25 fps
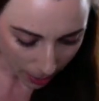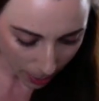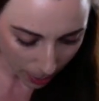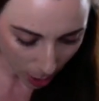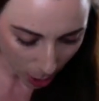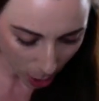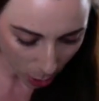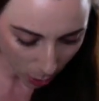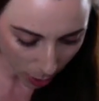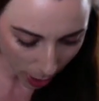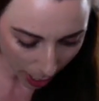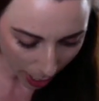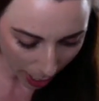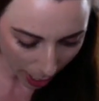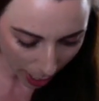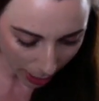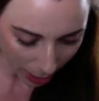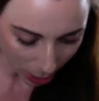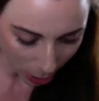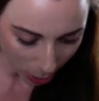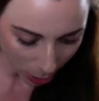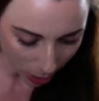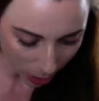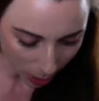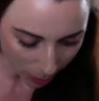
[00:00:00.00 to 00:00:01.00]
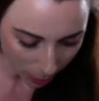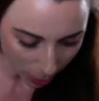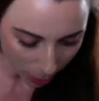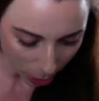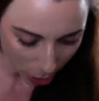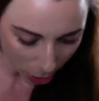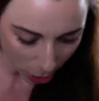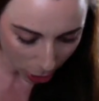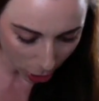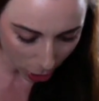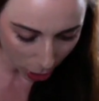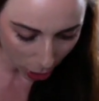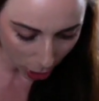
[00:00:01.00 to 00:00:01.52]
Okay, so number
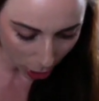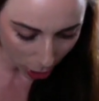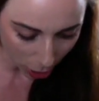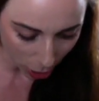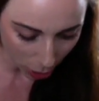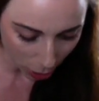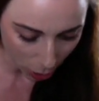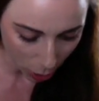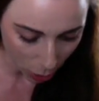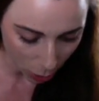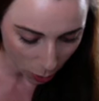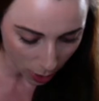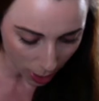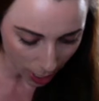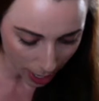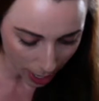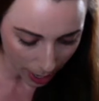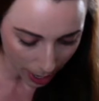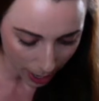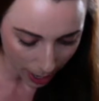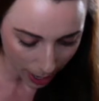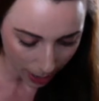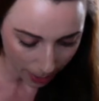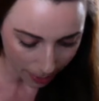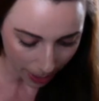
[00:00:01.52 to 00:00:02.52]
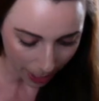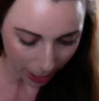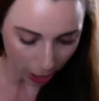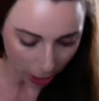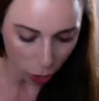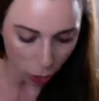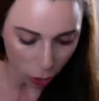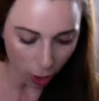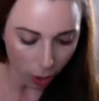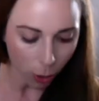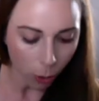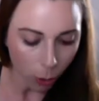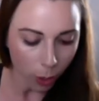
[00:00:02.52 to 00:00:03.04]
2, I
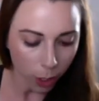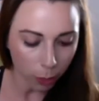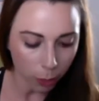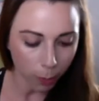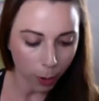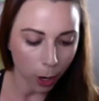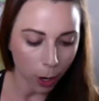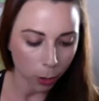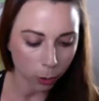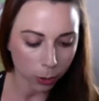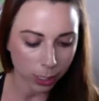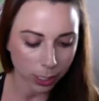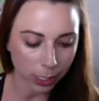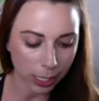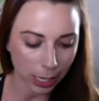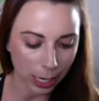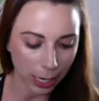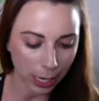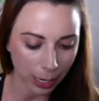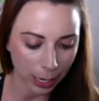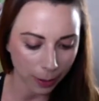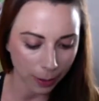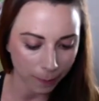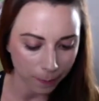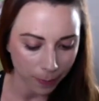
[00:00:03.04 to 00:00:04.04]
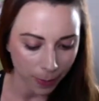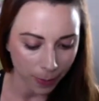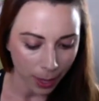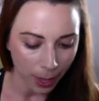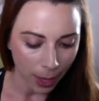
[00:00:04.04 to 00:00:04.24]
struggle with posting.